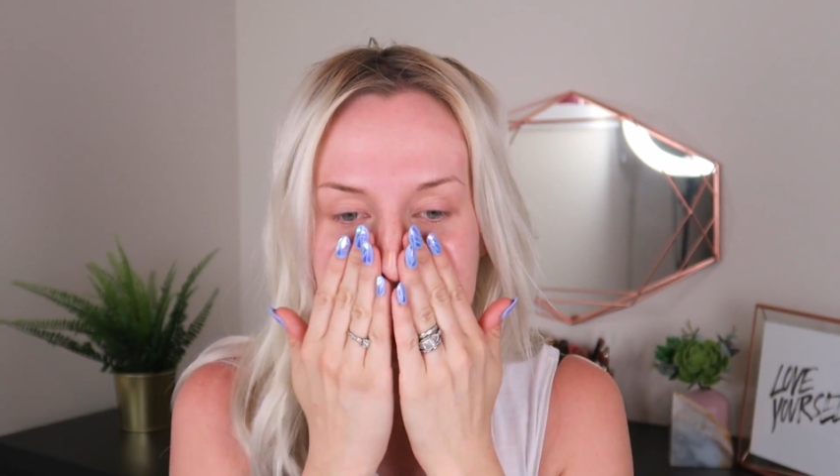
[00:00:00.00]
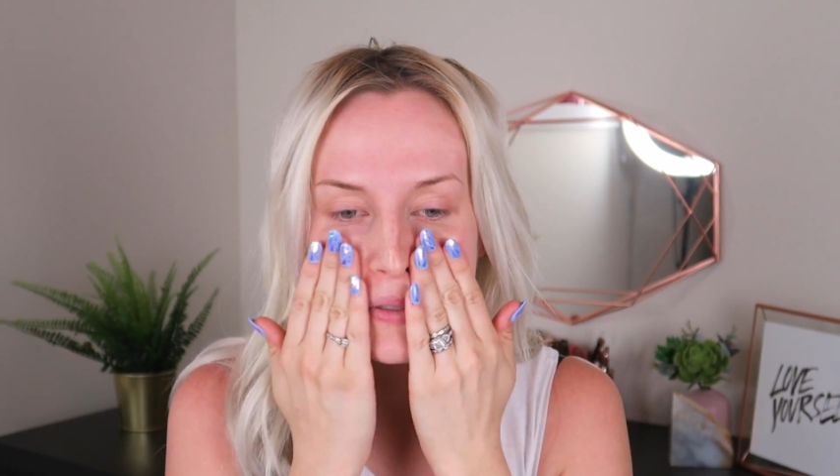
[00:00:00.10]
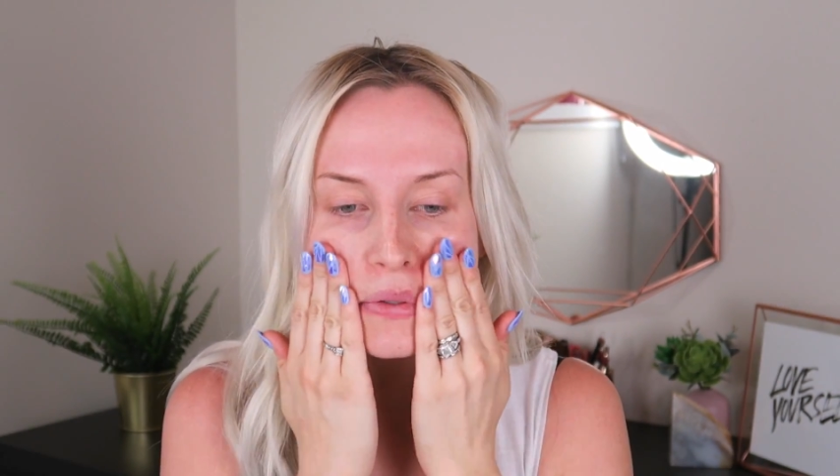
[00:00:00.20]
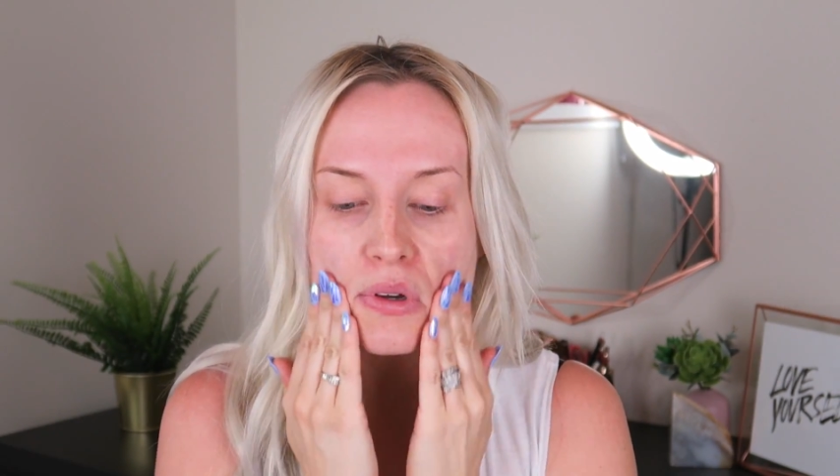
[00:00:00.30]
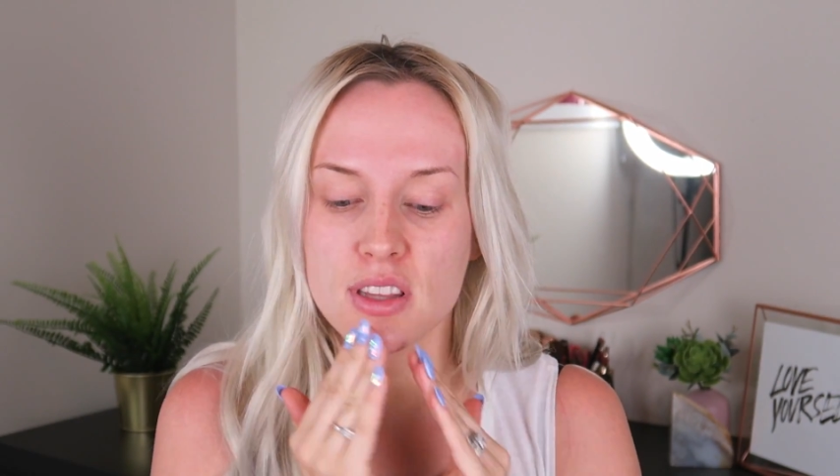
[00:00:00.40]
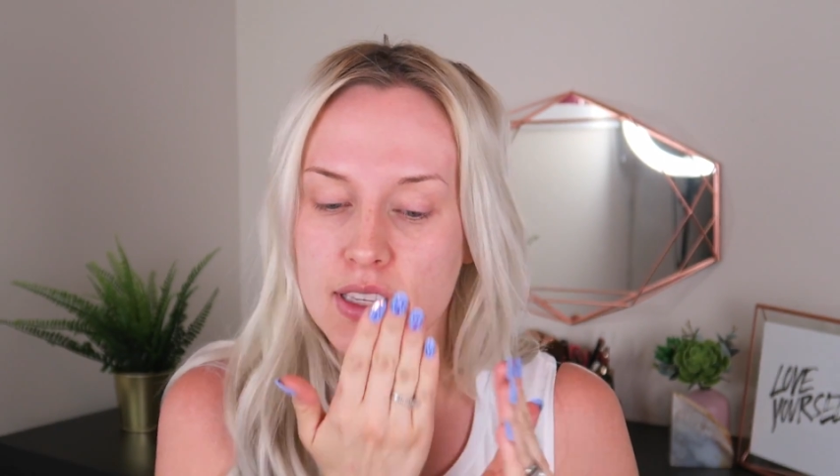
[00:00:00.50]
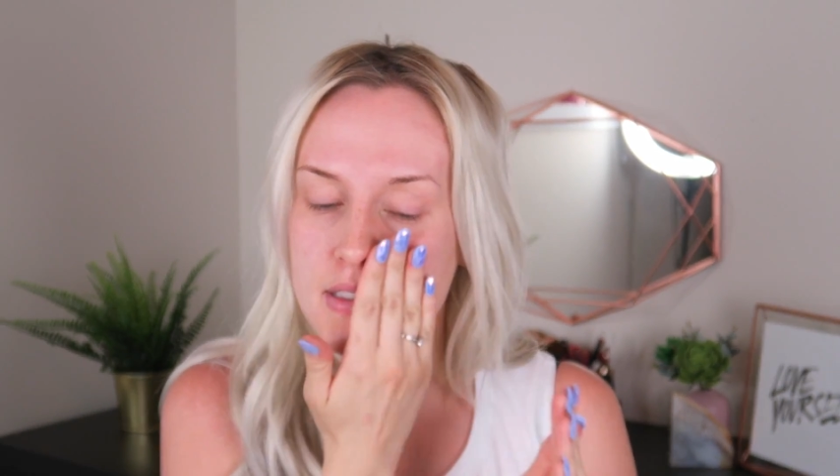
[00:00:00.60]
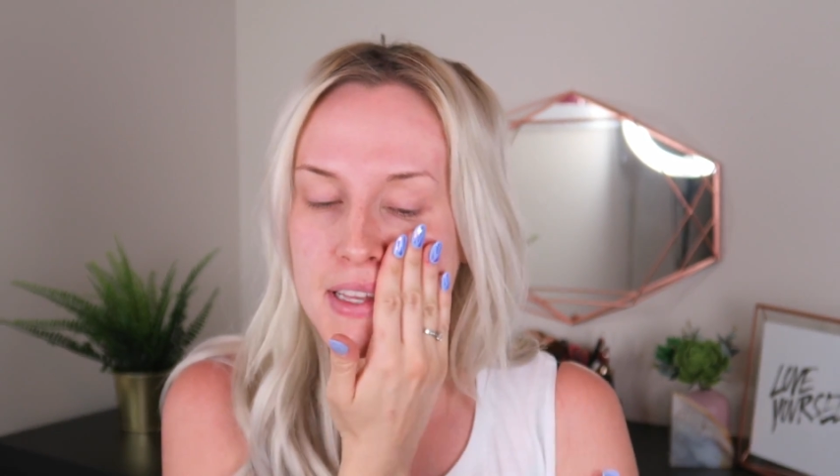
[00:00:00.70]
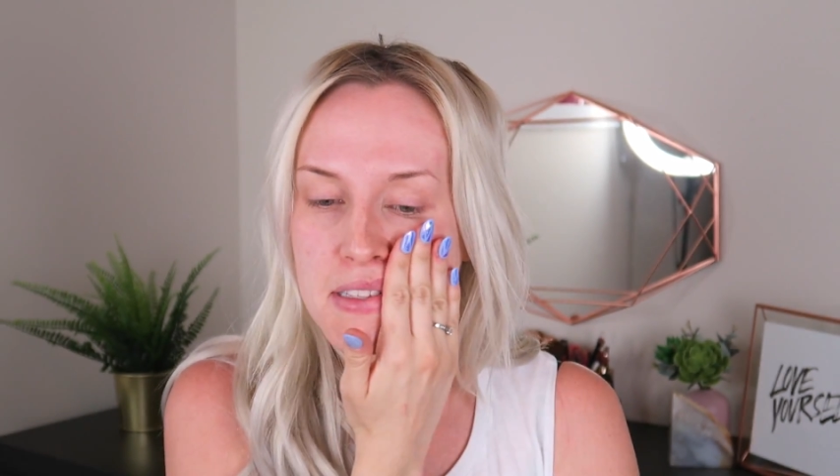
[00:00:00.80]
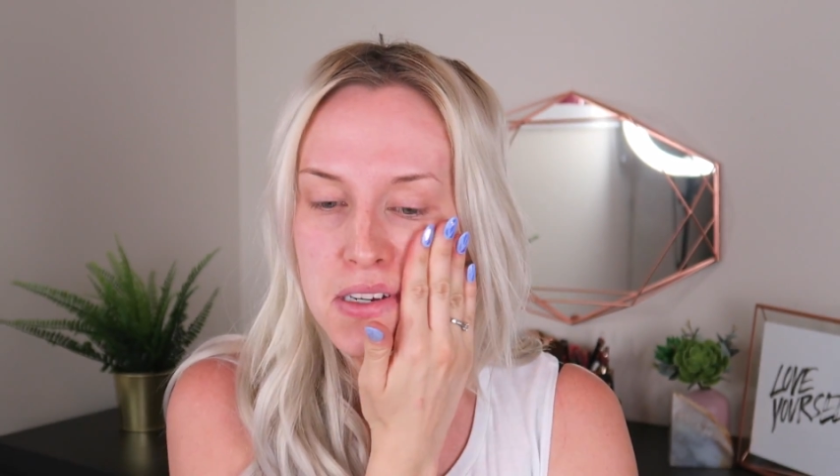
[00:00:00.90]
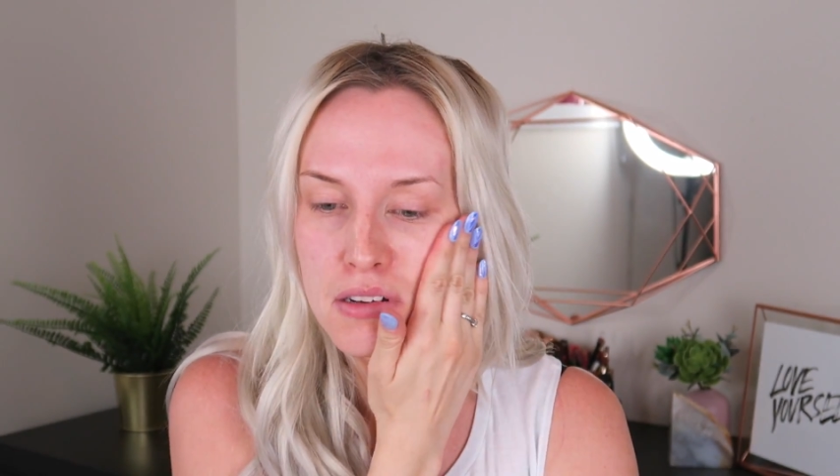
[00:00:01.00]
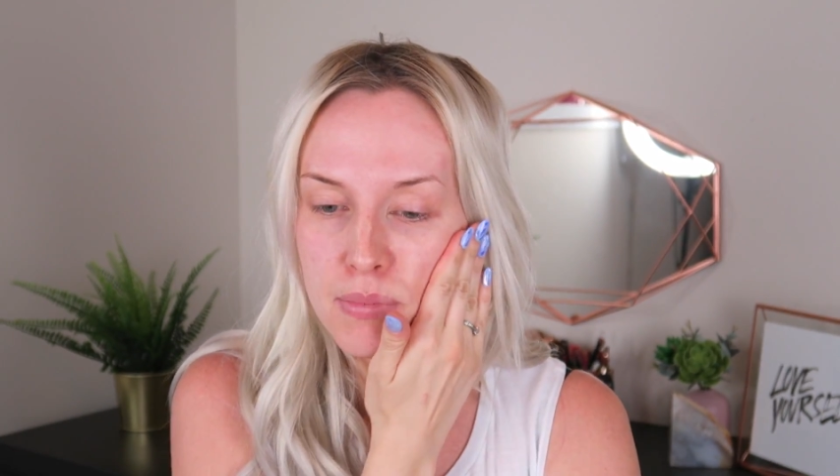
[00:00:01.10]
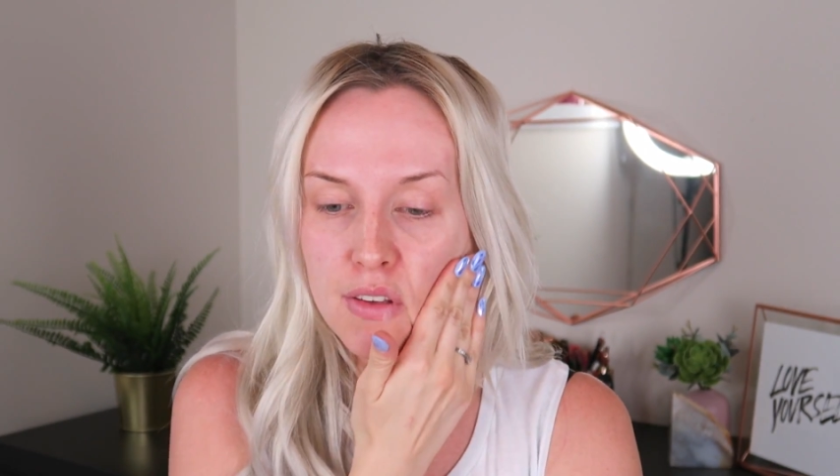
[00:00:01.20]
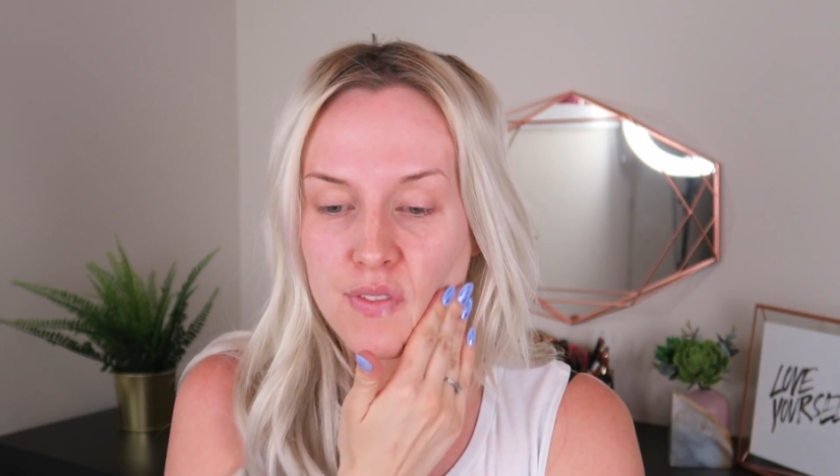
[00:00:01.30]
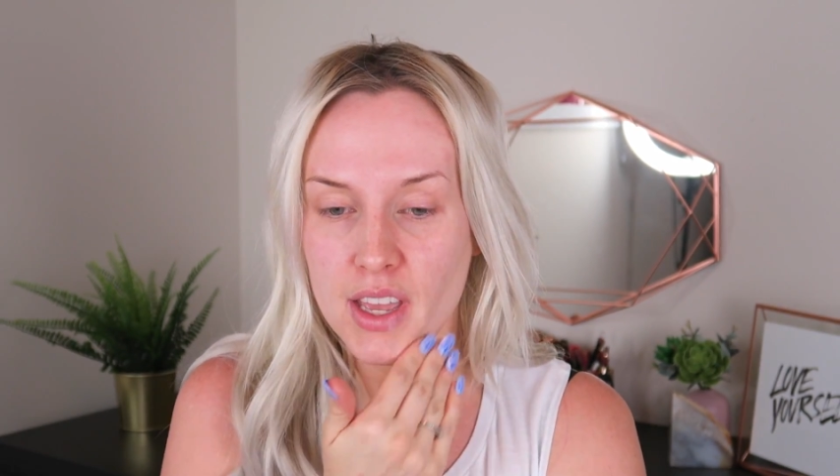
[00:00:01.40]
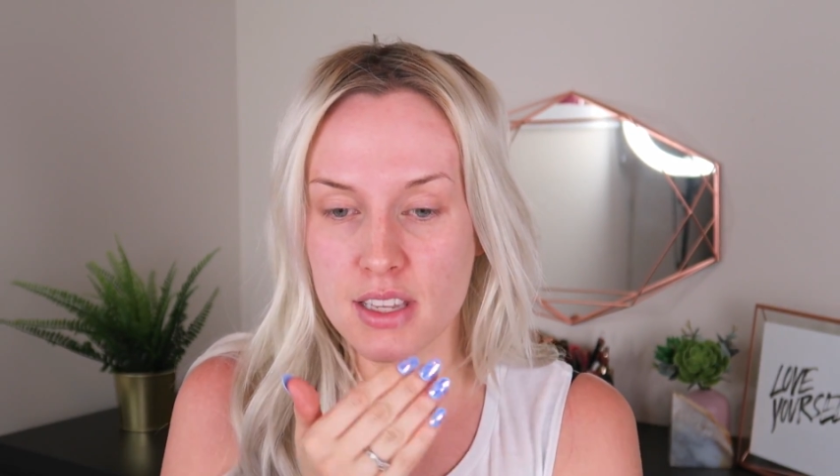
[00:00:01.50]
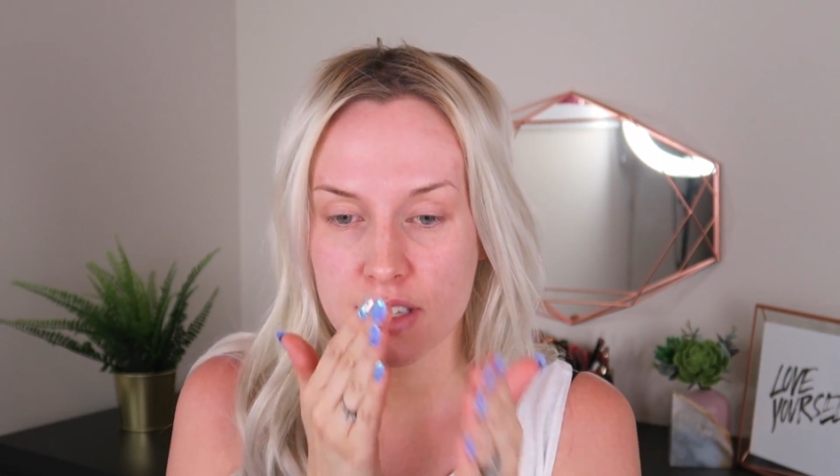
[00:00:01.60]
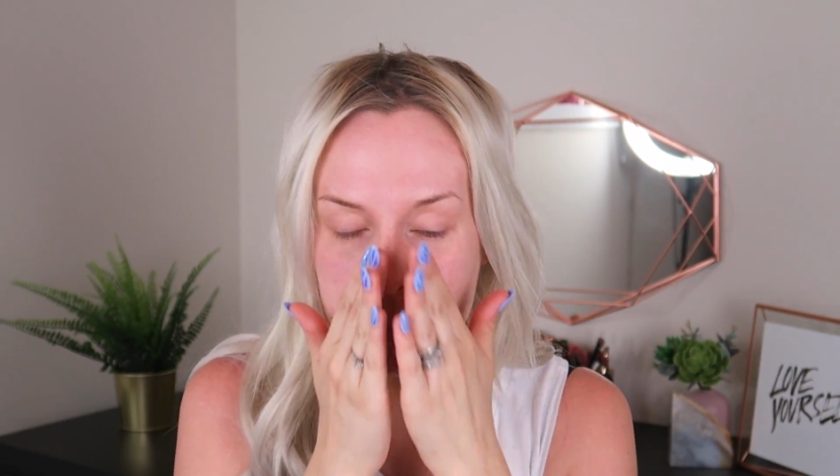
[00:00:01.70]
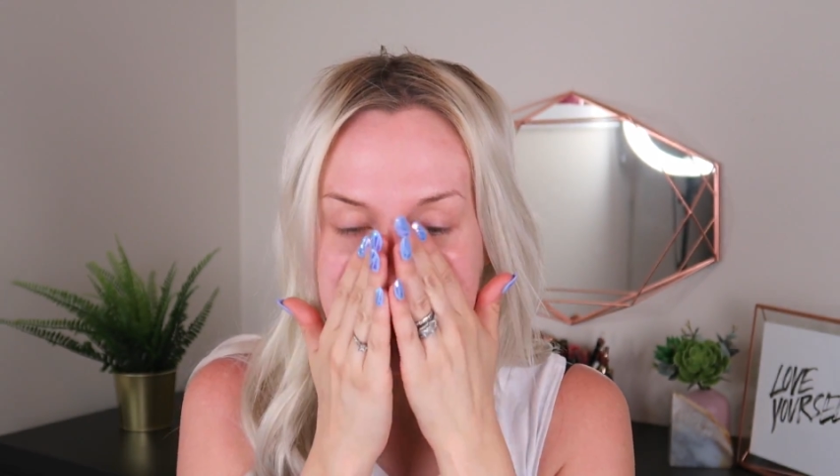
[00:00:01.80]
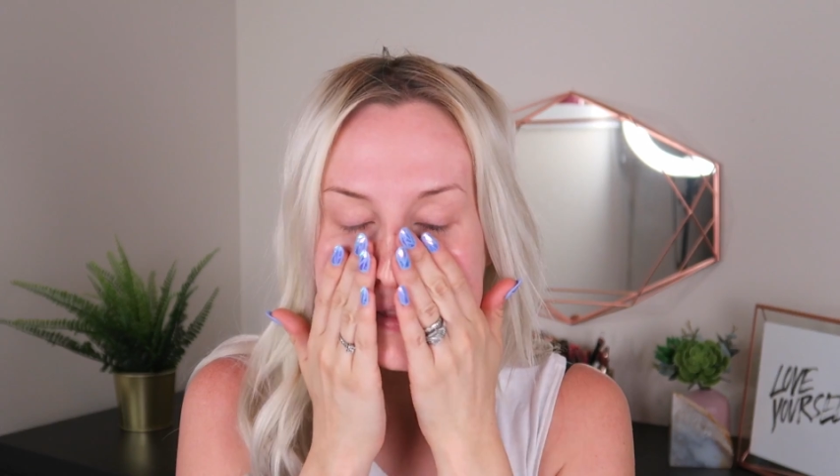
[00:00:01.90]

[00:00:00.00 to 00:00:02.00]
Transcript: to the center of my face because